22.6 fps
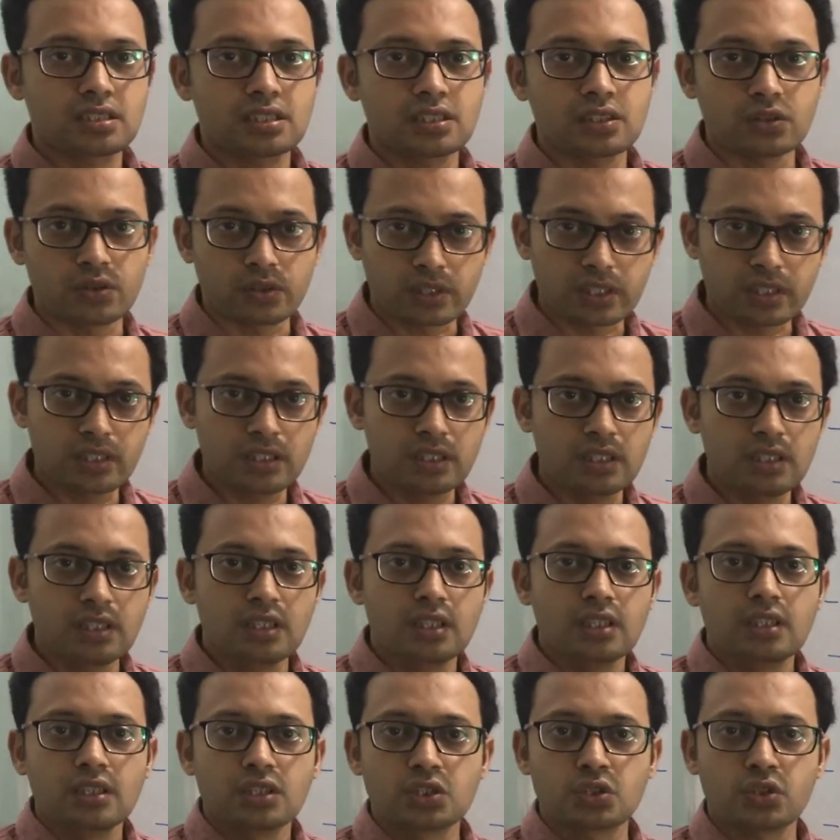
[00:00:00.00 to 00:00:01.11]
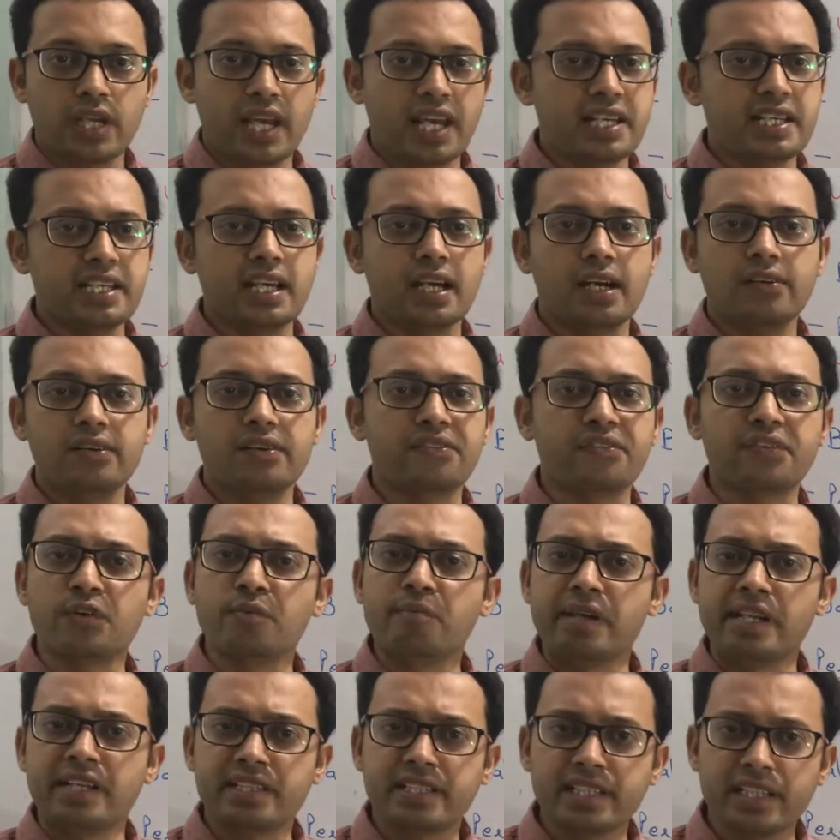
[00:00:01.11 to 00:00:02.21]
Okay, so anyhow, if you
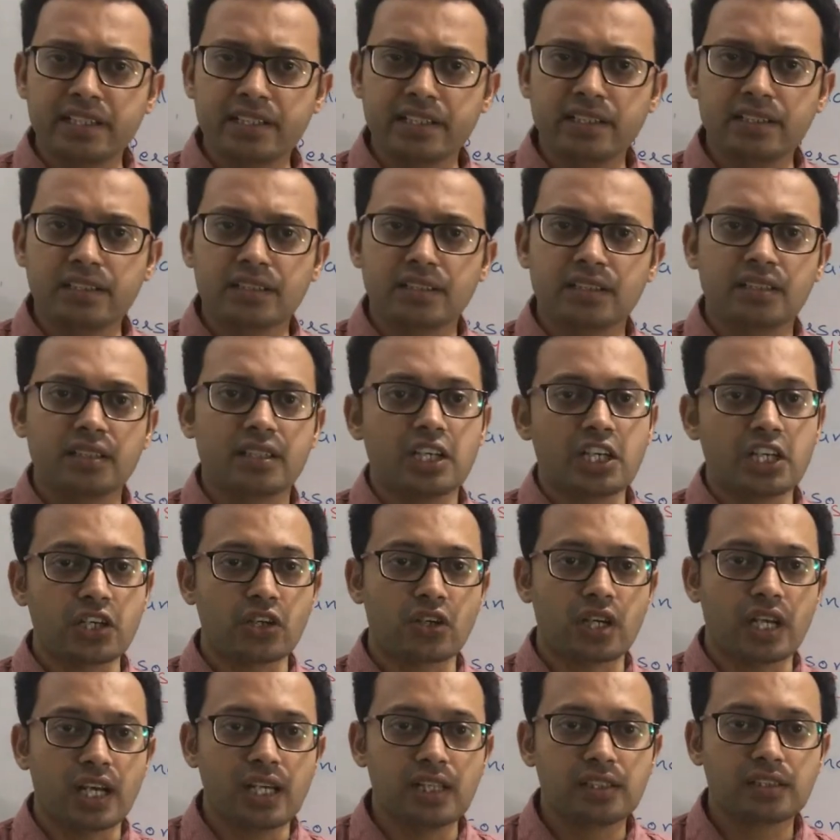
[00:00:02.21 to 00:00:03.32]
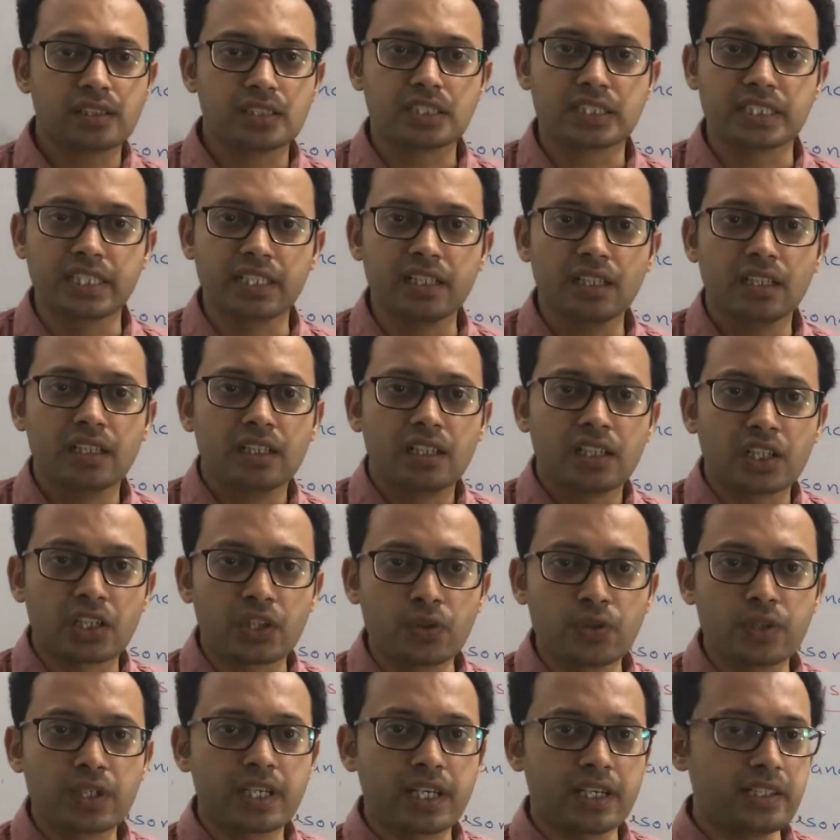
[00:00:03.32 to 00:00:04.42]
maintain it, your health is in a
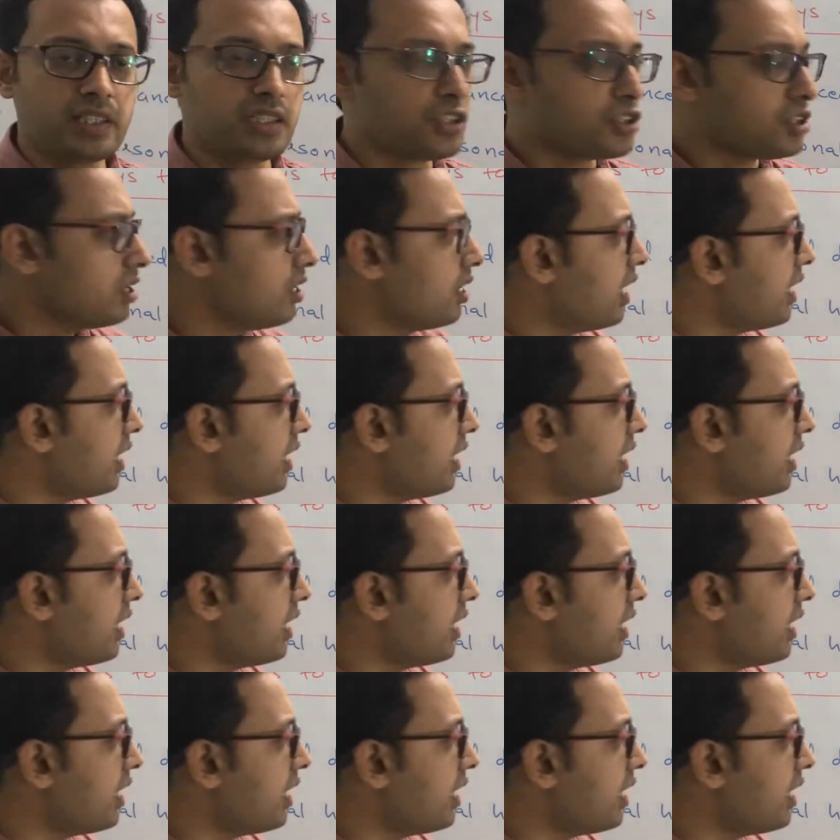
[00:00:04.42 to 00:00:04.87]
good condition,